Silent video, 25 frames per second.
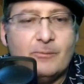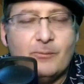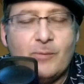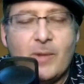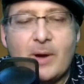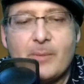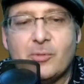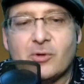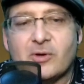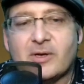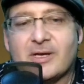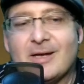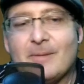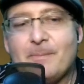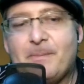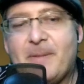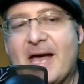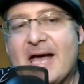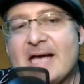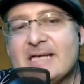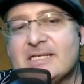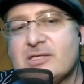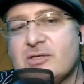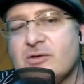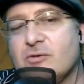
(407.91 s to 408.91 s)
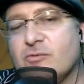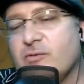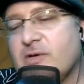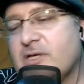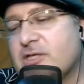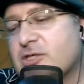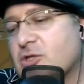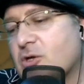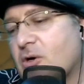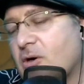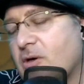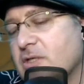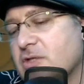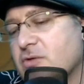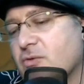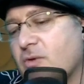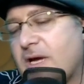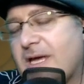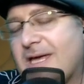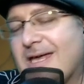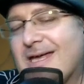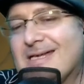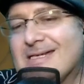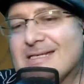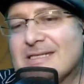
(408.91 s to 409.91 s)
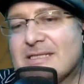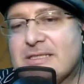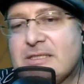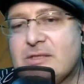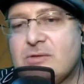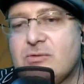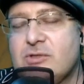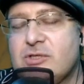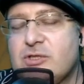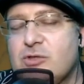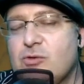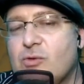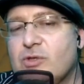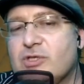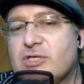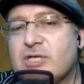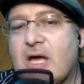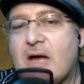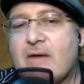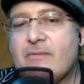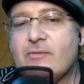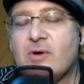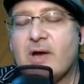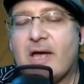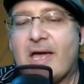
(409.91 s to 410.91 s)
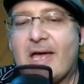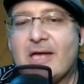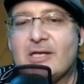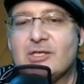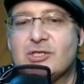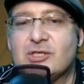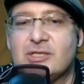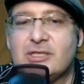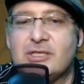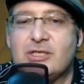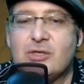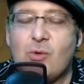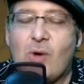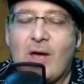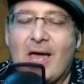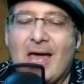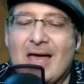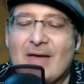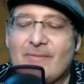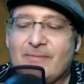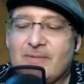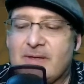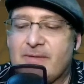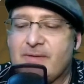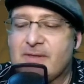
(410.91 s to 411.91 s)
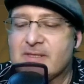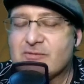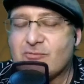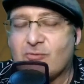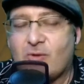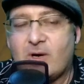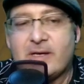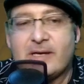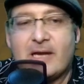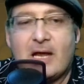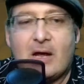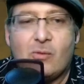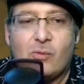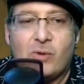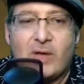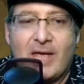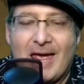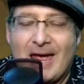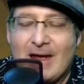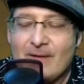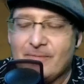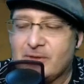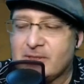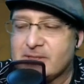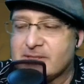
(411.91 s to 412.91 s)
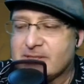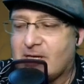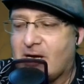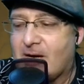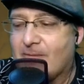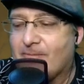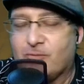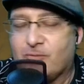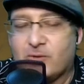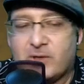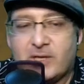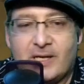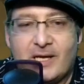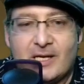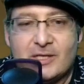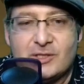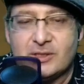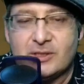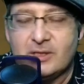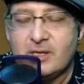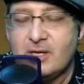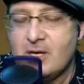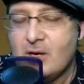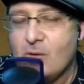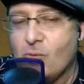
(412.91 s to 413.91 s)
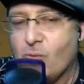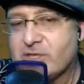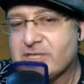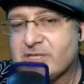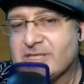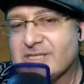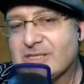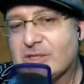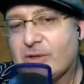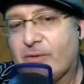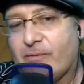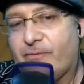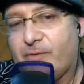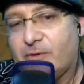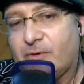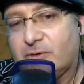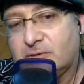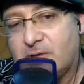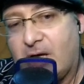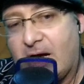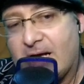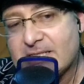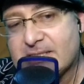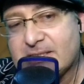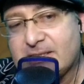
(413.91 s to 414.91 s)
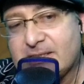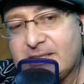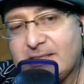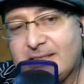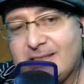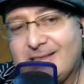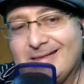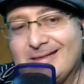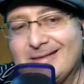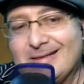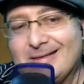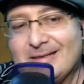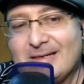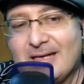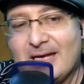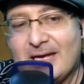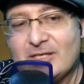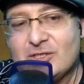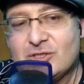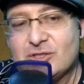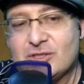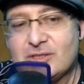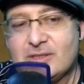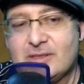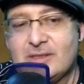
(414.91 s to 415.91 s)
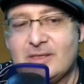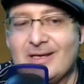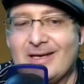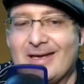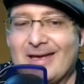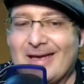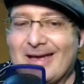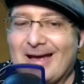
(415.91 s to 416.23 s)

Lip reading: Remember, capacitor recharge rate is due to whichever engine you have in this. Right now, we have the top frigate engine, which is the Velocity engine.